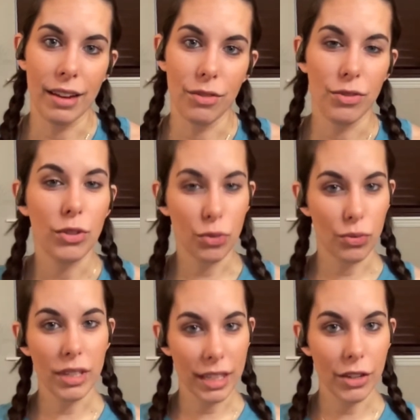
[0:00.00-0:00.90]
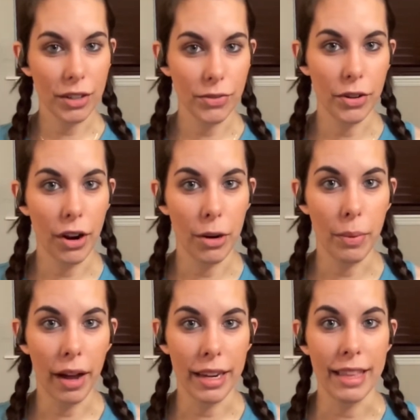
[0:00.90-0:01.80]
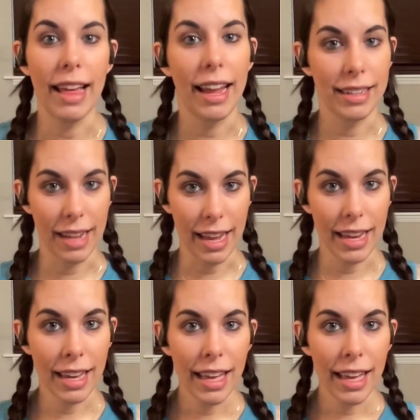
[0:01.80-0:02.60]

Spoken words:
feels really good for our body that day